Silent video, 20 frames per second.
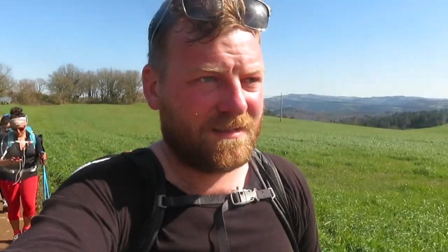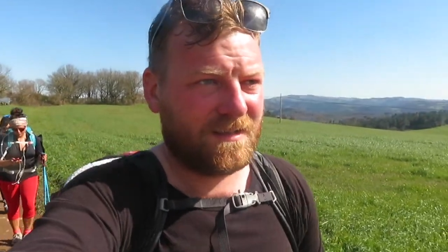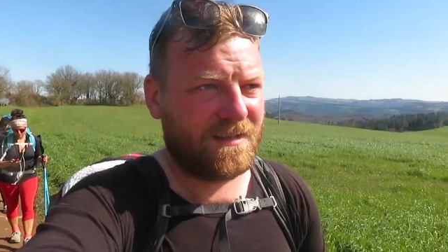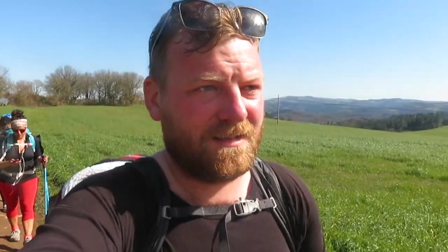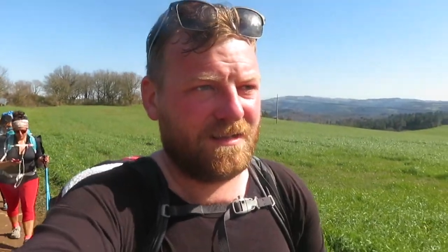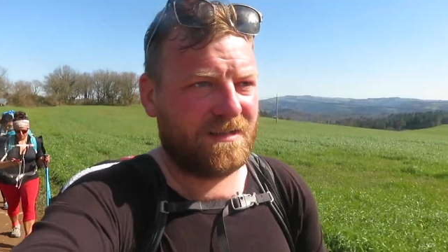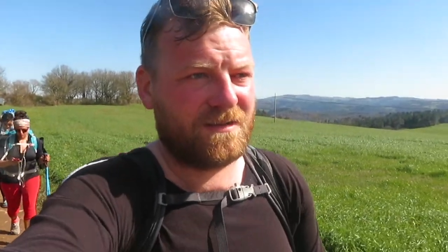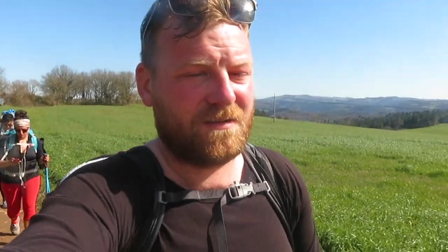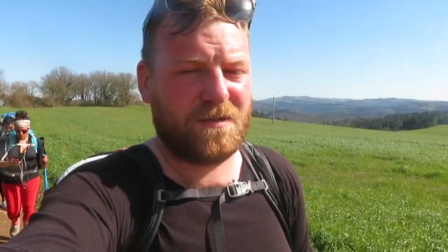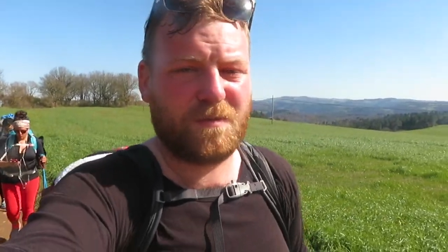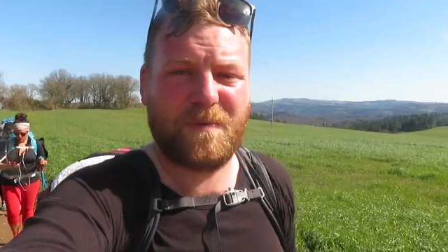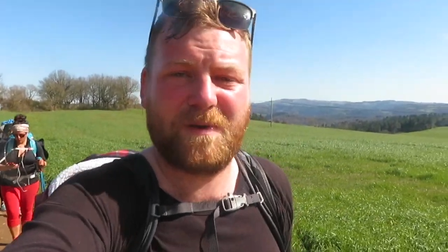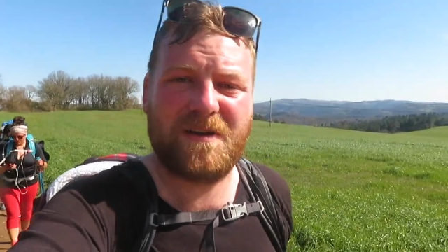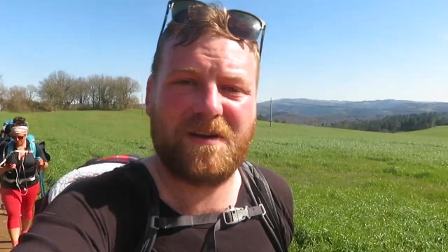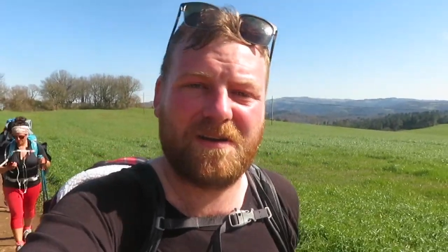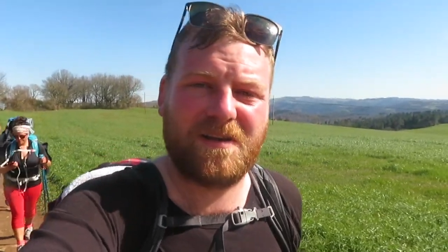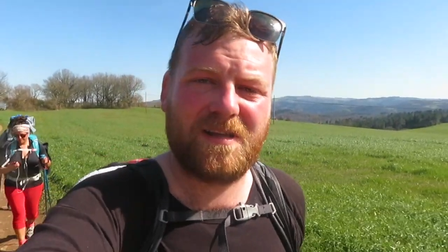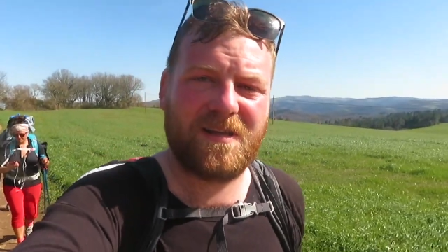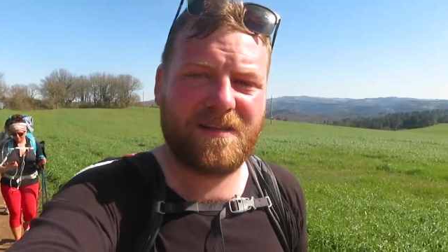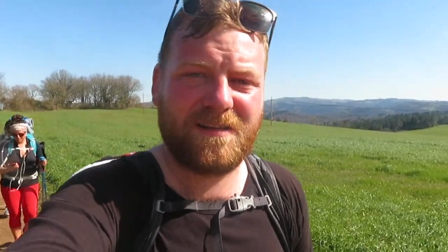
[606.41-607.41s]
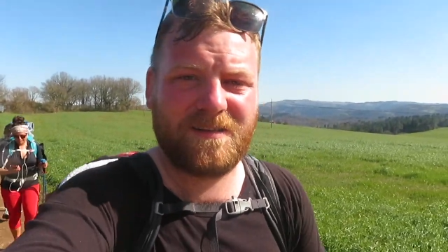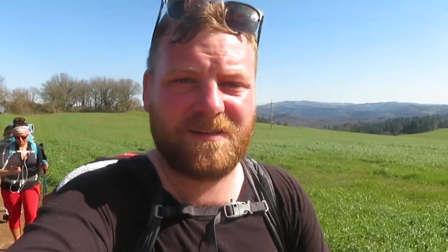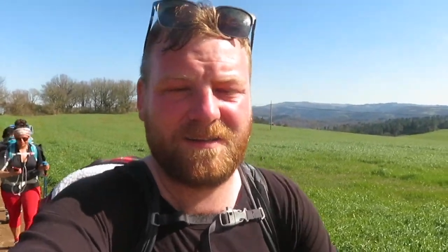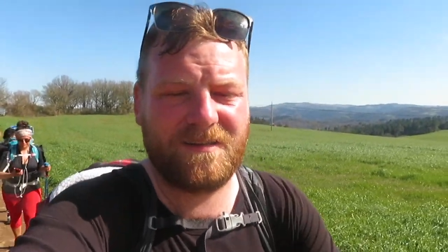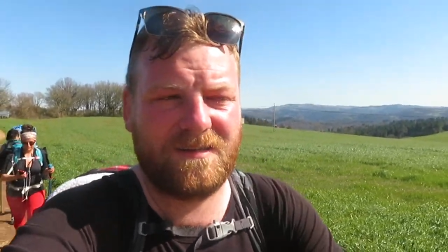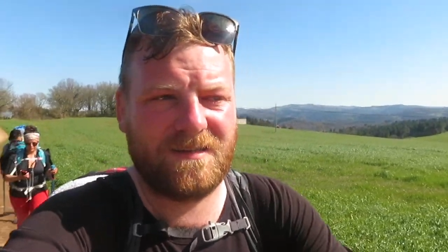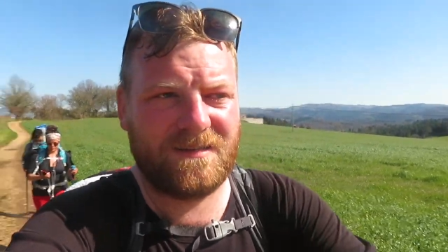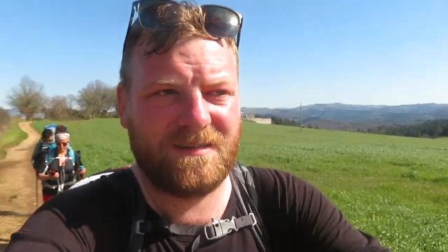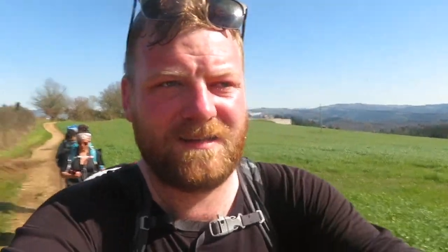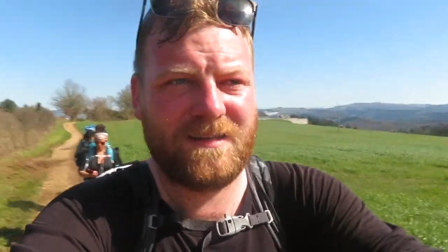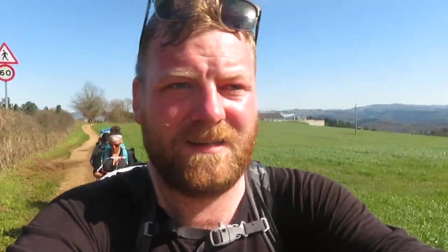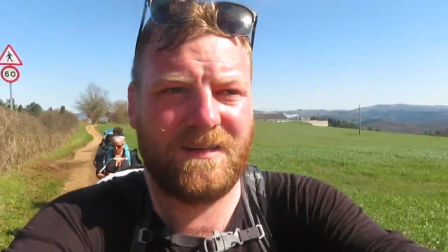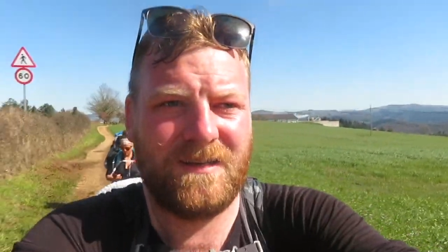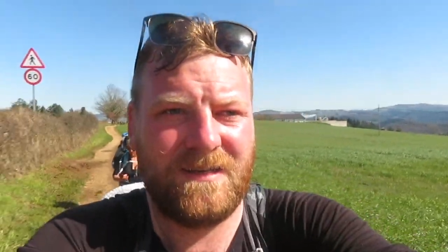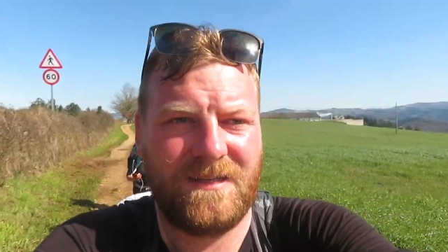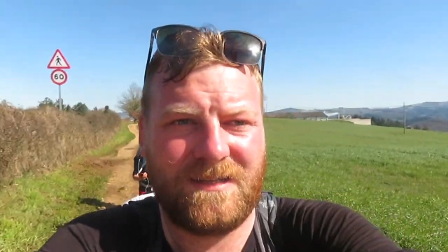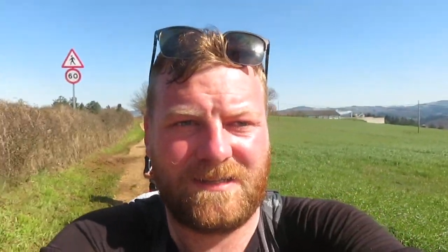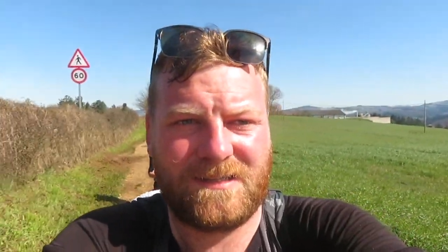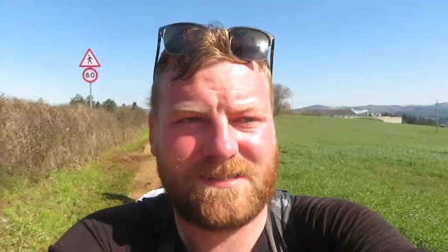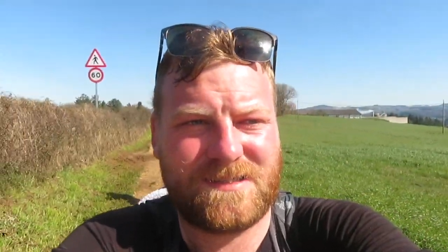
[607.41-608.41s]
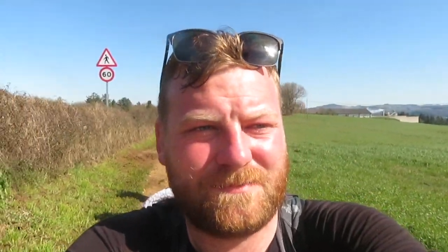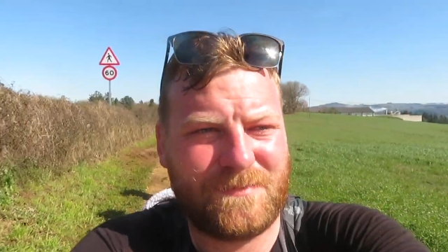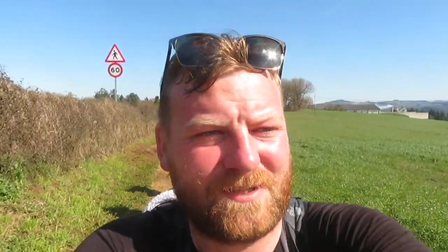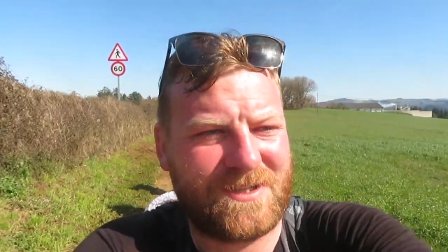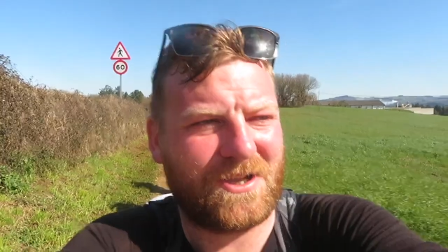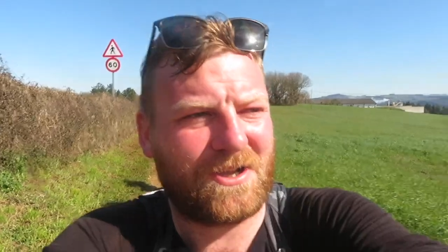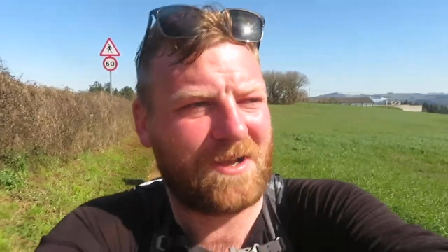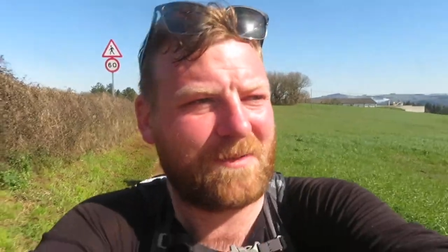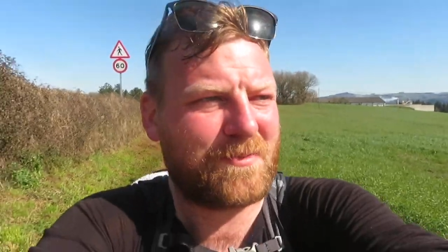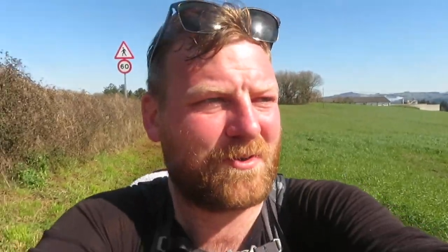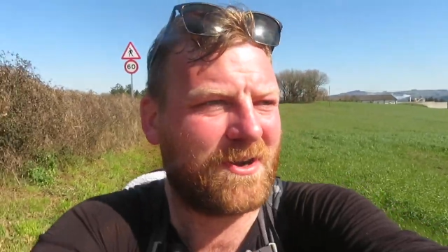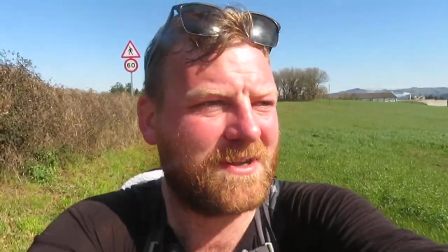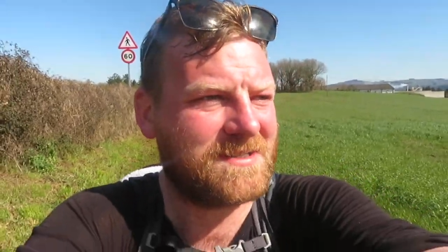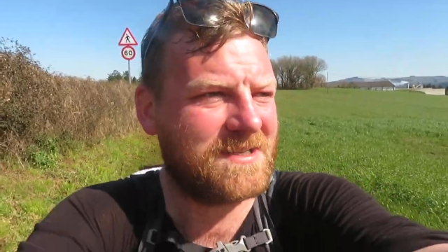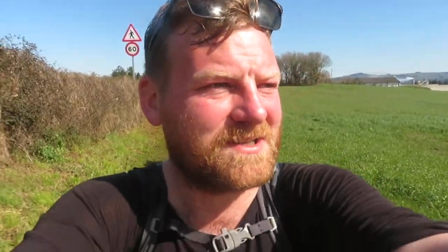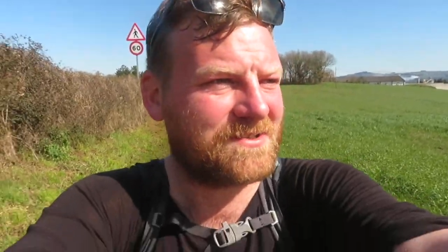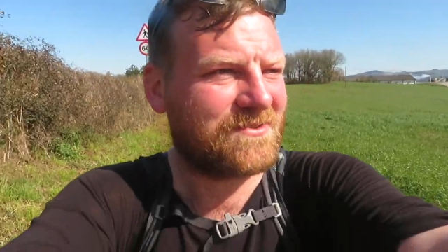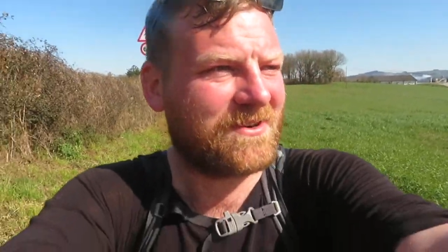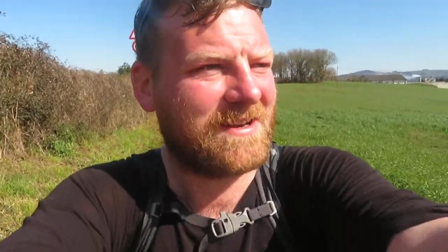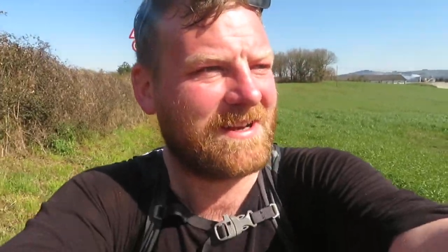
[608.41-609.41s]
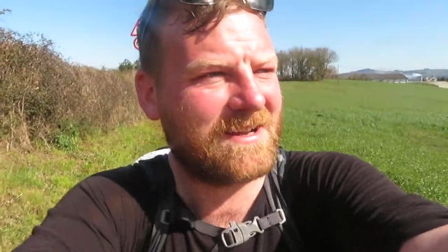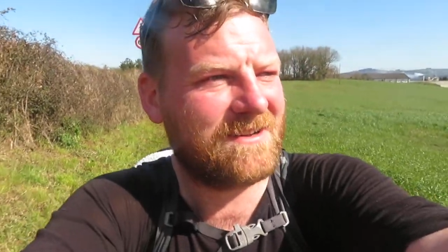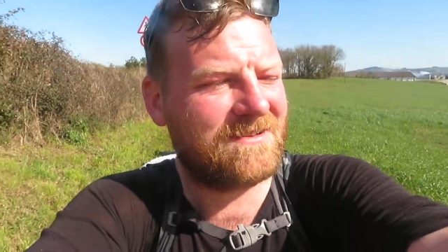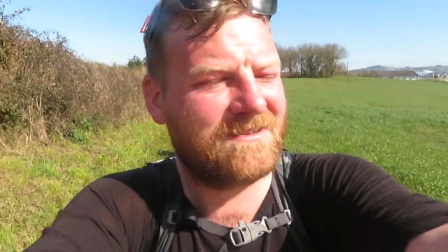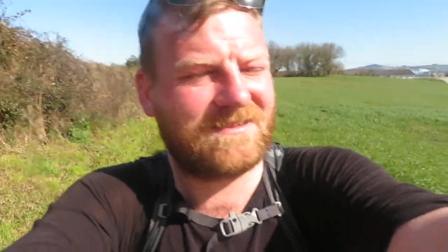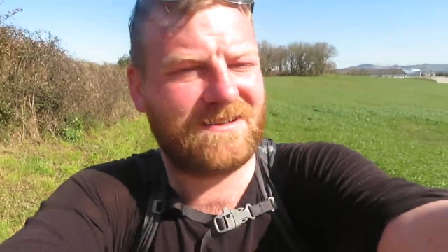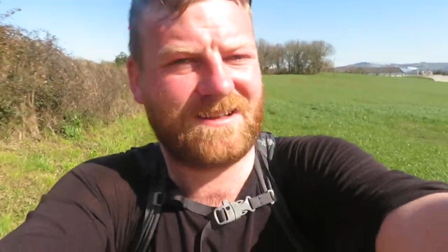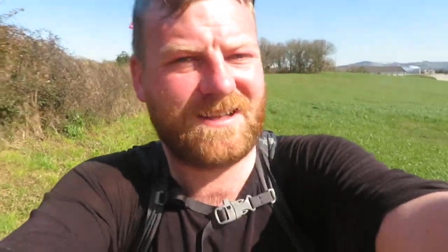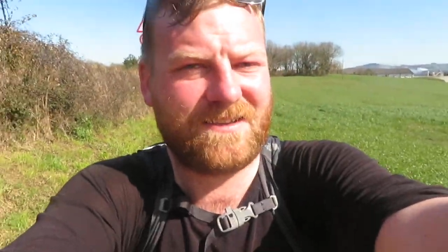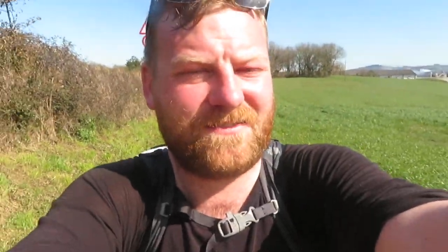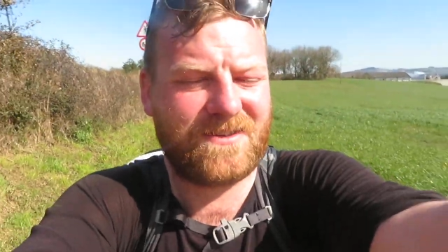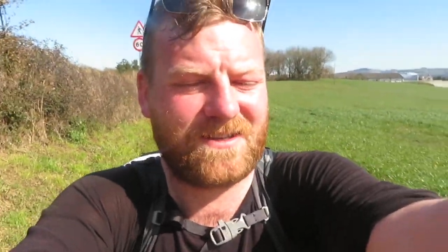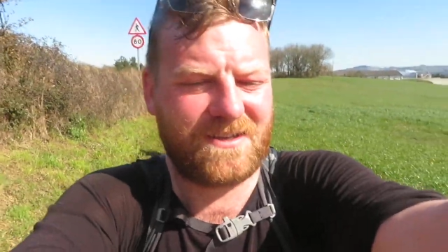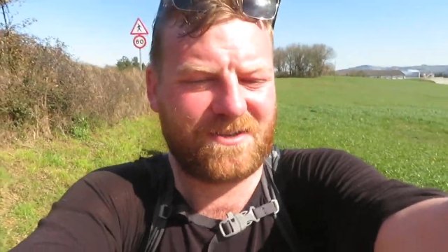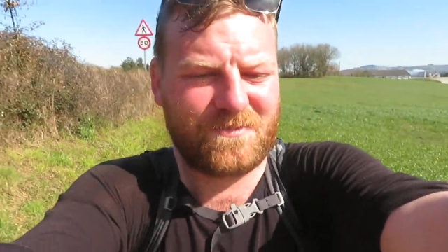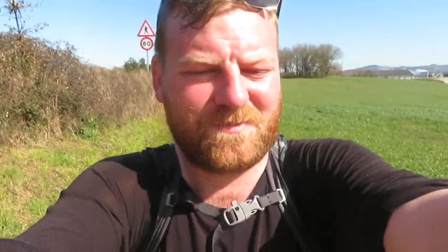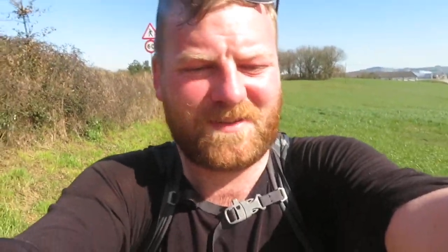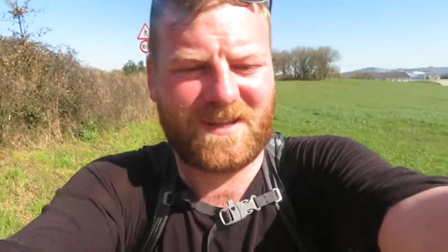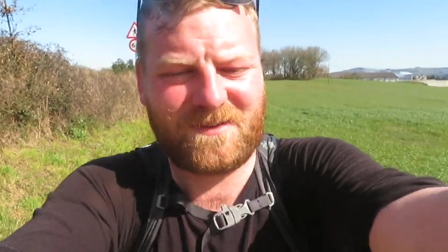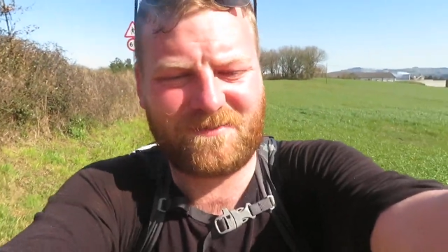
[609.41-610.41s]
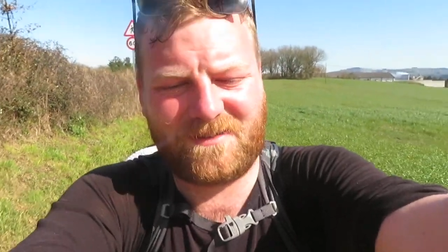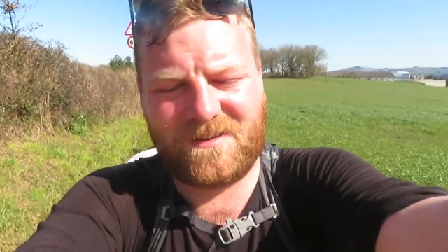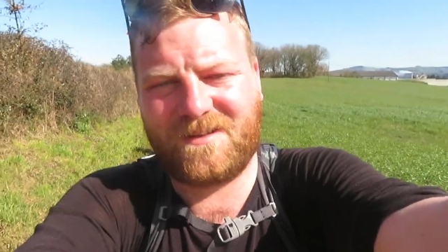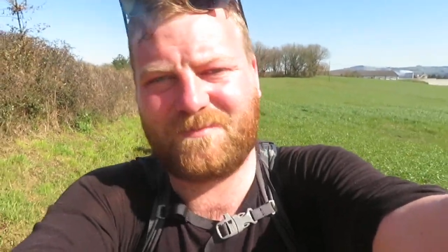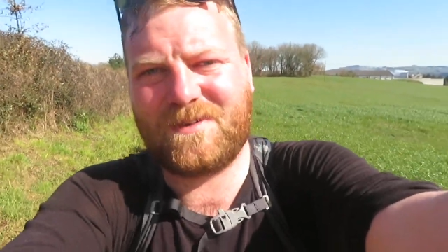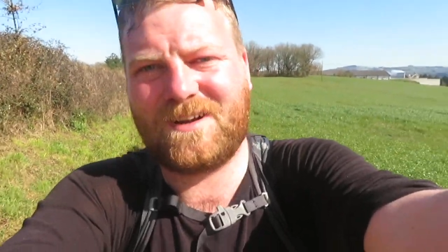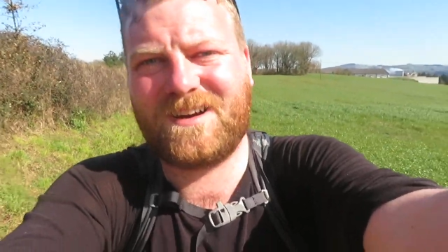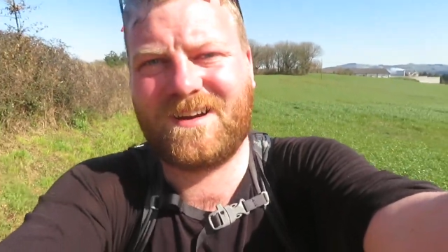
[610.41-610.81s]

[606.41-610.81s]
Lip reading: and go to bed early. This is my call process right now. I'll give you an update when I'm